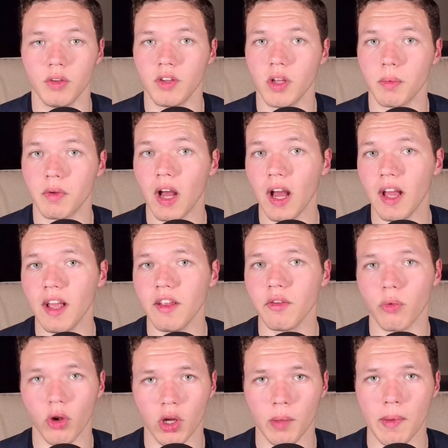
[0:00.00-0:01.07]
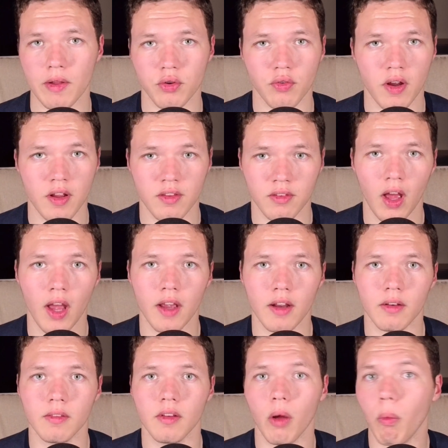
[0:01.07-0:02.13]
up, guys? Welcome back to Right Side,
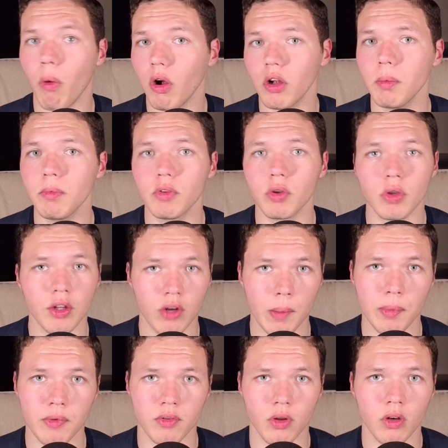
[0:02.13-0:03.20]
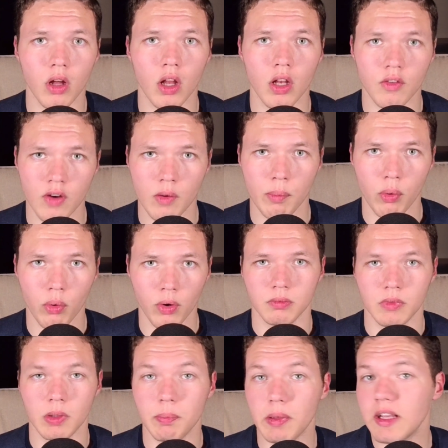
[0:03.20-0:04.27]
and welcome to another episode of the Vet Report.
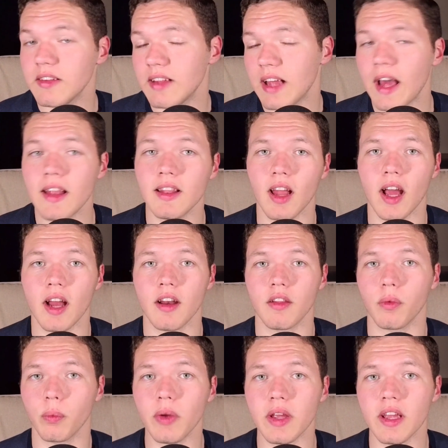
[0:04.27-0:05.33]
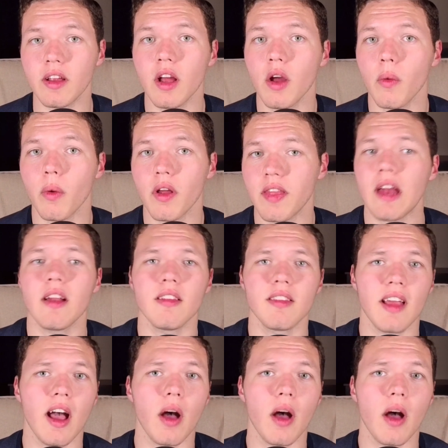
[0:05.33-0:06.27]
The biggest headline of the week, without a doubt,